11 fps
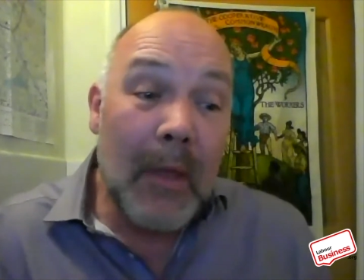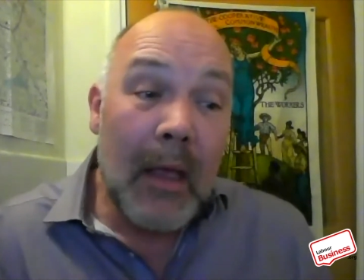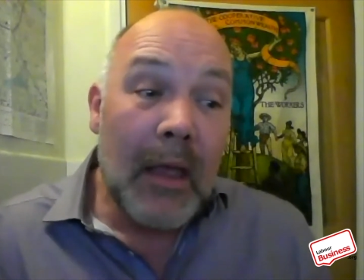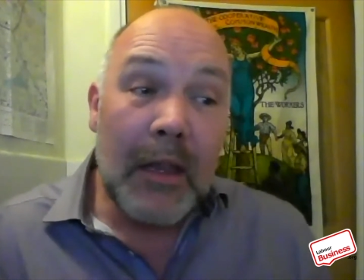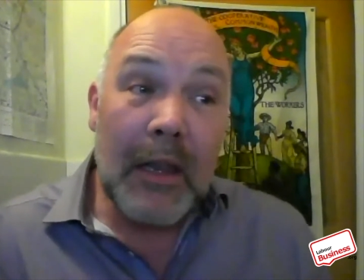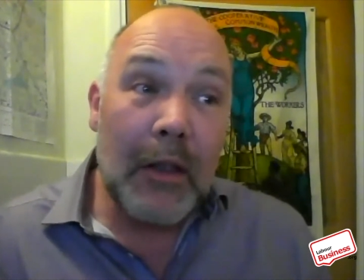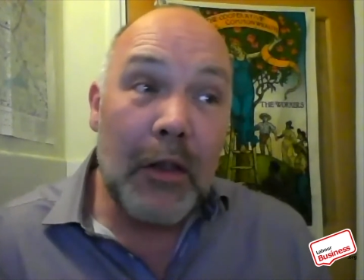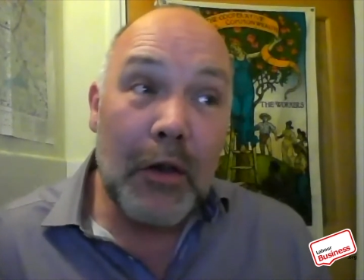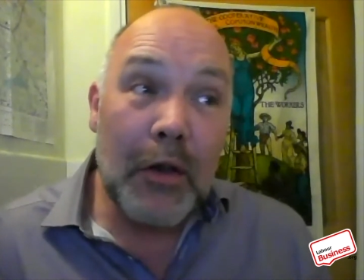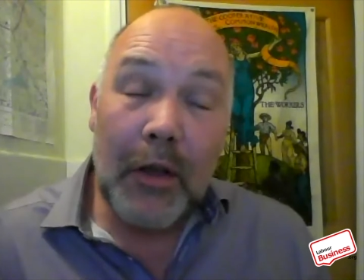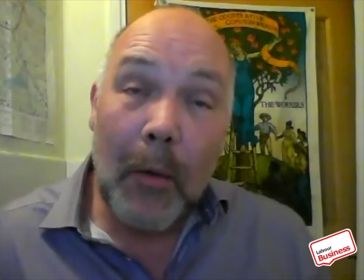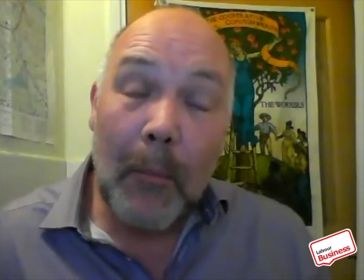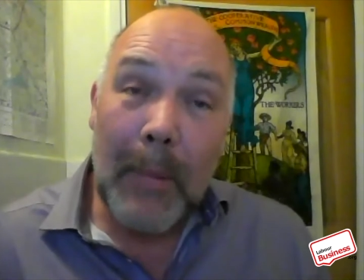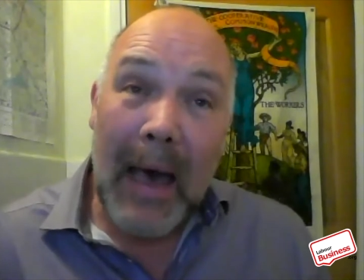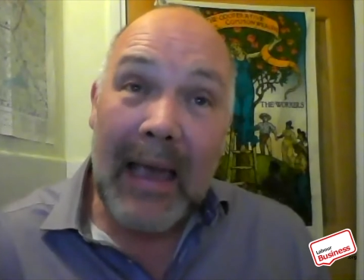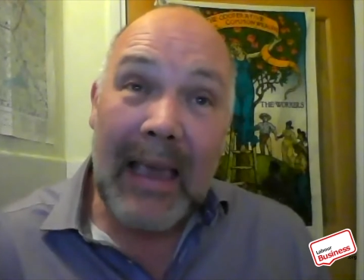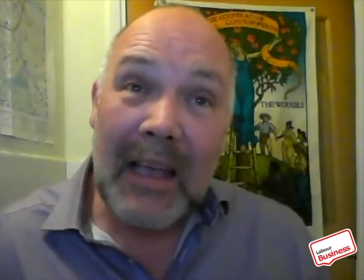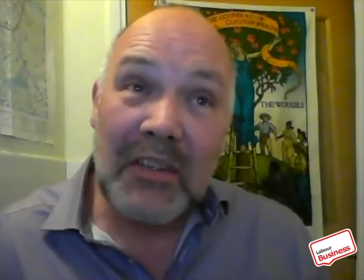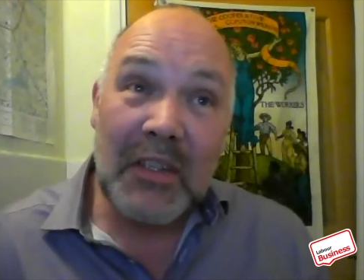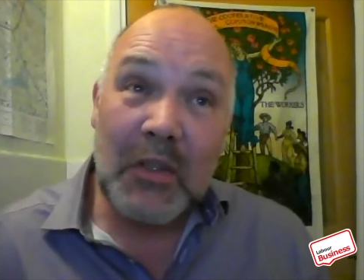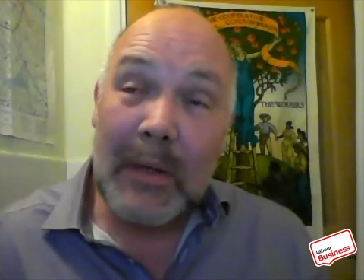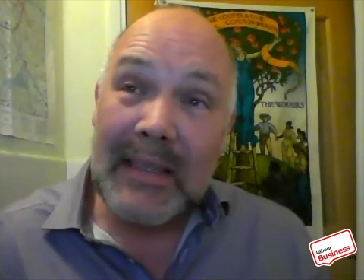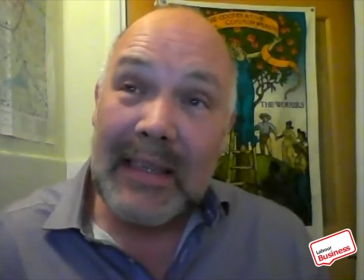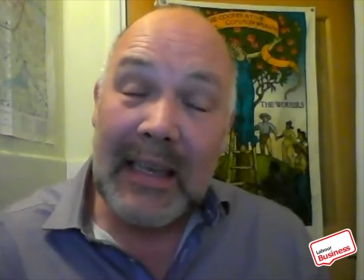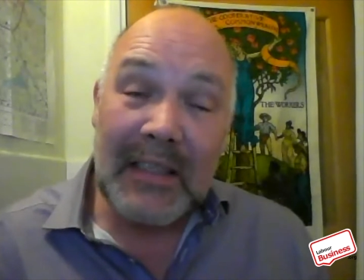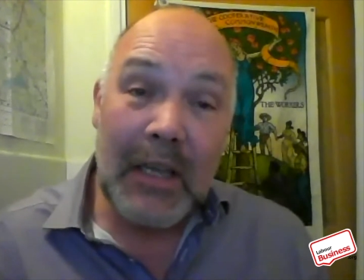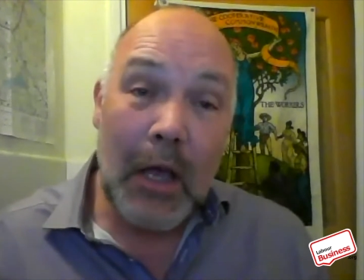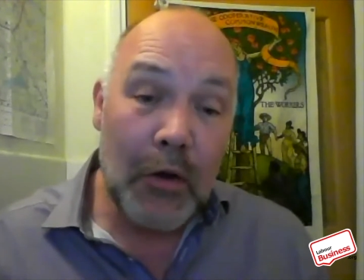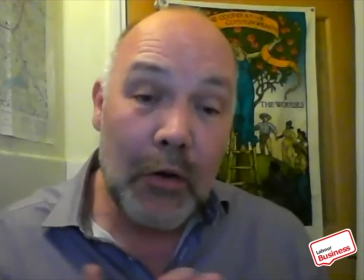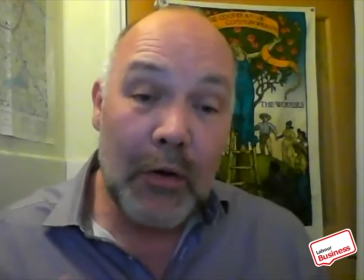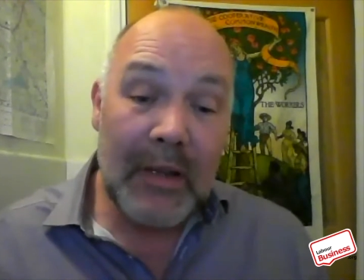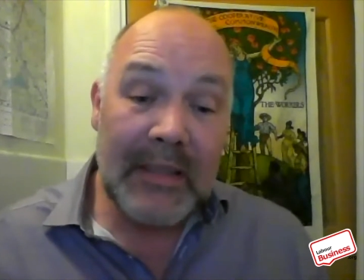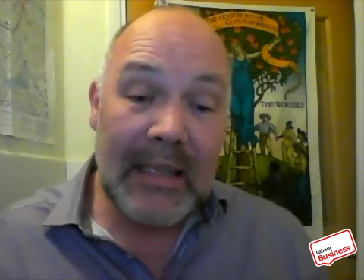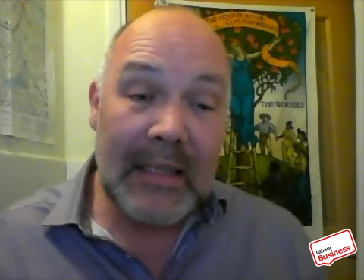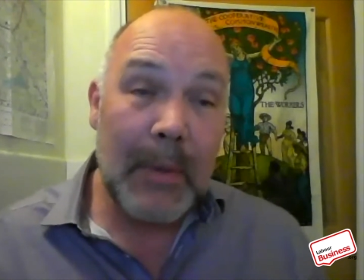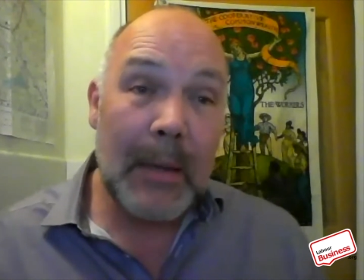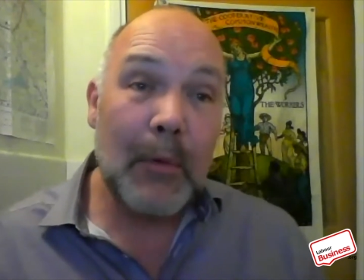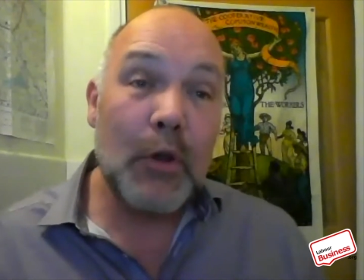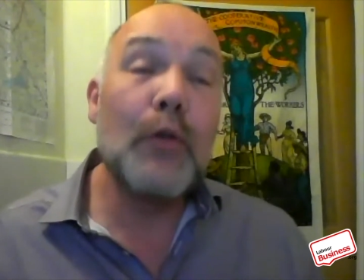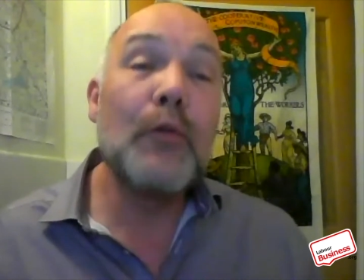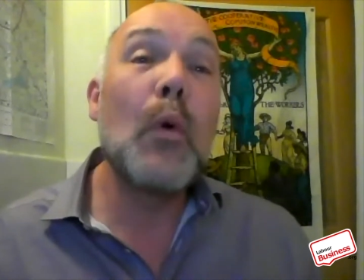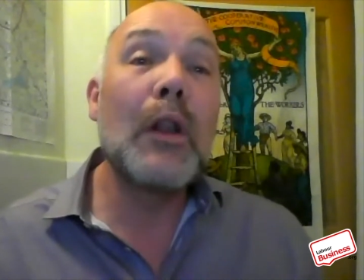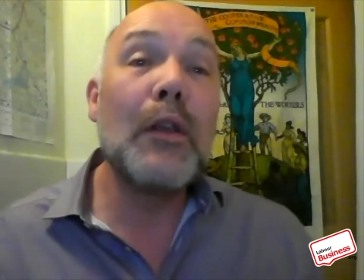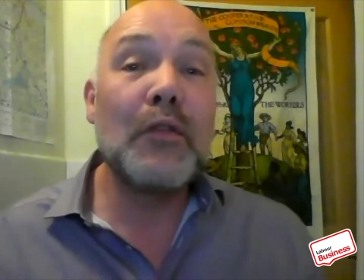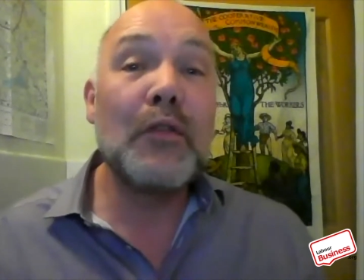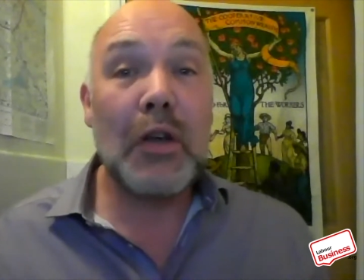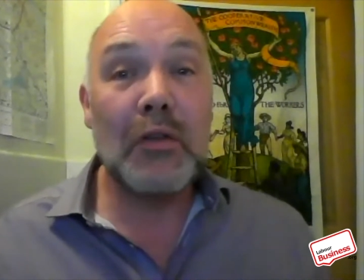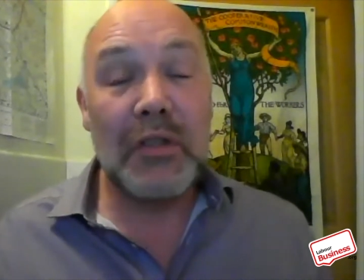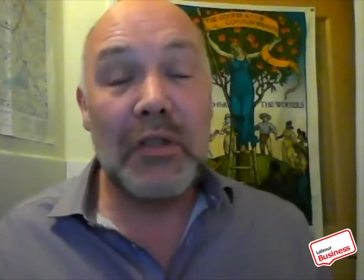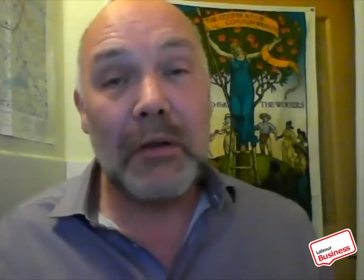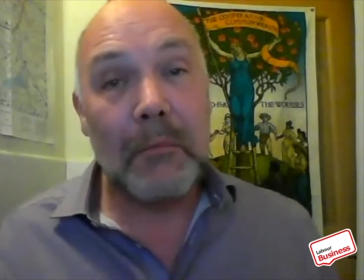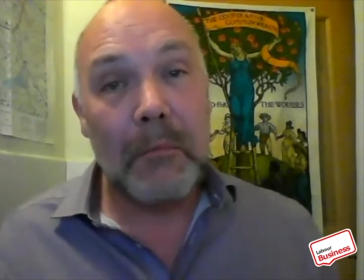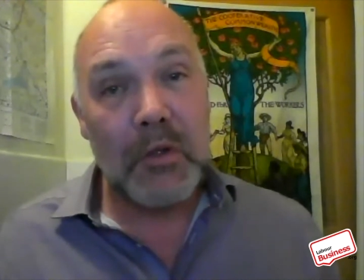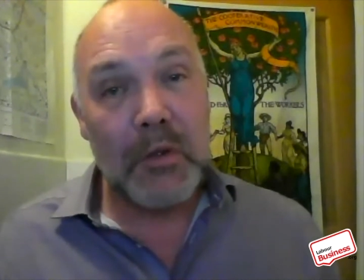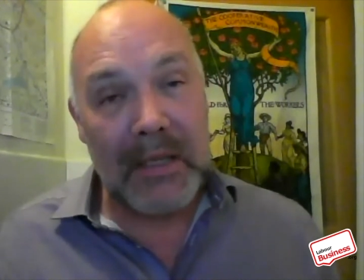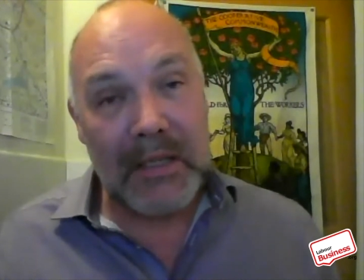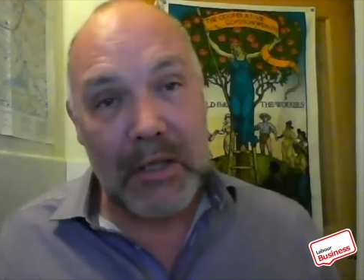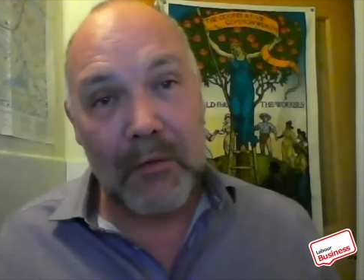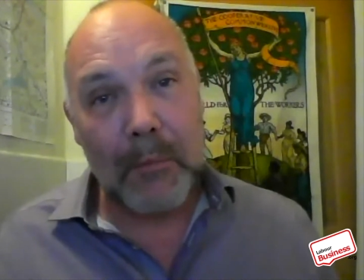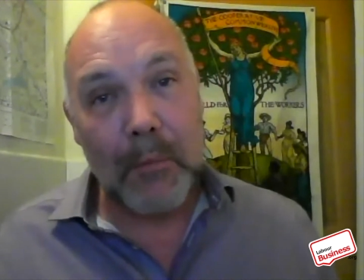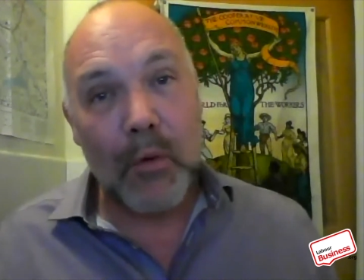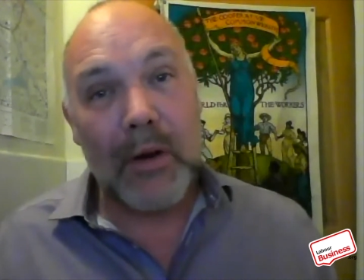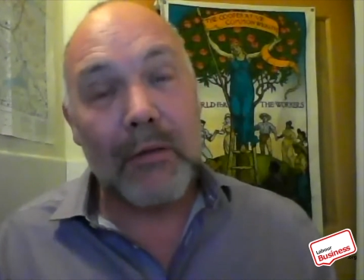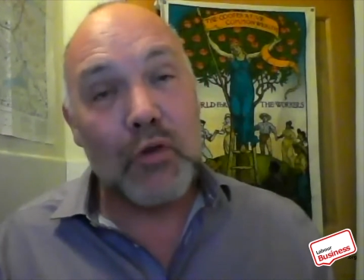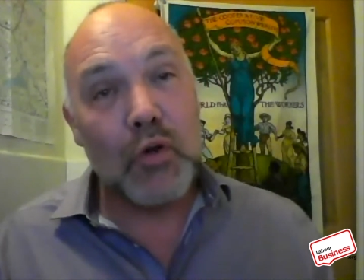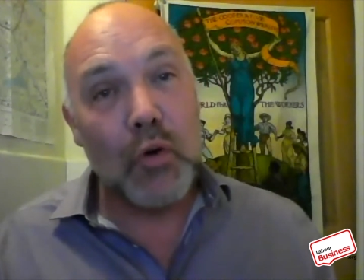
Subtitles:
You could have gone back actually 20 years ago and you could have said to people, you've chosen to be self-employed. It was your